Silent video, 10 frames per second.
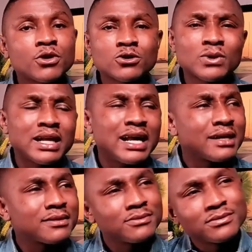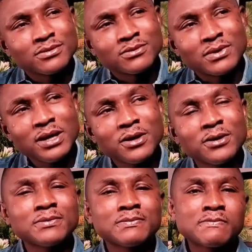because we are like,
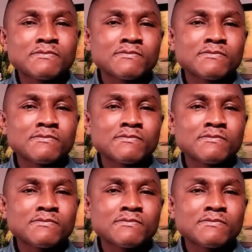well,